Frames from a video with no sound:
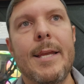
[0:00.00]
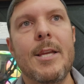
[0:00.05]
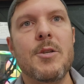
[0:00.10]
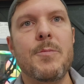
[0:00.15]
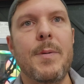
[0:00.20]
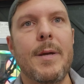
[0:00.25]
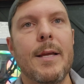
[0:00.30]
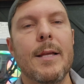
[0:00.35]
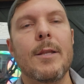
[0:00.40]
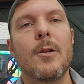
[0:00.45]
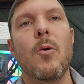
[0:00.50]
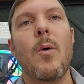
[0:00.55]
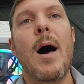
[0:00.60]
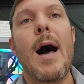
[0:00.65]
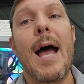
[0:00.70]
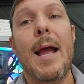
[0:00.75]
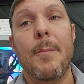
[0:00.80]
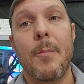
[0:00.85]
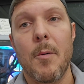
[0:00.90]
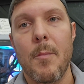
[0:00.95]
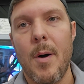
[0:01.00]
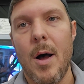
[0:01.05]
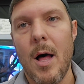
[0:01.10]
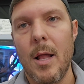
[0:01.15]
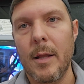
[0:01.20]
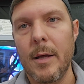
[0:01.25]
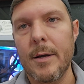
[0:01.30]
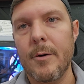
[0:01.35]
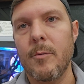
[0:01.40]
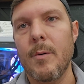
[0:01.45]
He's being a little
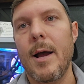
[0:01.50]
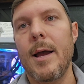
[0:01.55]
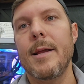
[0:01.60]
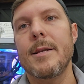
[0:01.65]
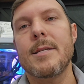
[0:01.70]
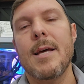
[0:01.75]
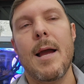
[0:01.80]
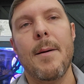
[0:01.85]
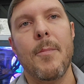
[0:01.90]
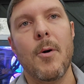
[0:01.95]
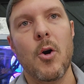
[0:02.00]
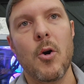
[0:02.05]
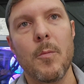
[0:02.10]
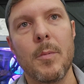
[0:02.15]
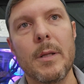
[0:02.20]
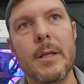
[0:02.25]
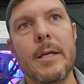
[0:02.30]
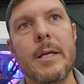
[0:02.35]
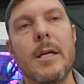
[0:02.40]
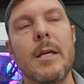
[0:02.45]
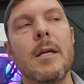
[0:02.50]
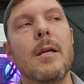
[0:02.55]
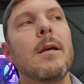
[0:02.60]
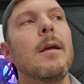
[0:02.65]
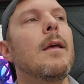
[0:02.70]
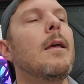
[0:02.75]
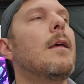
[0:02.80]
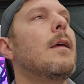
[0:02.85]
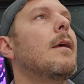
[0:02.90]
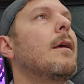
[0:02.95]
hyperbolic, right? It's hyperbole.
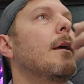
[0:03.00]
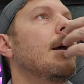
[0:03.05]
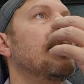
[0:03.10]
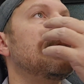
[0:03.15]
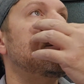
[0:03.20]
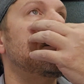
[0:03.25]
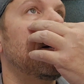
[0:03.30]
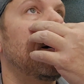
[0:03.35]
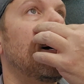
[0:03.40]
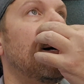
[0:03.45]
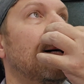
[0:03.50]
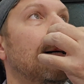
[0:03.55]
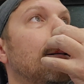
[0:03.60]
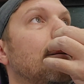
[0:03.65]
It's, you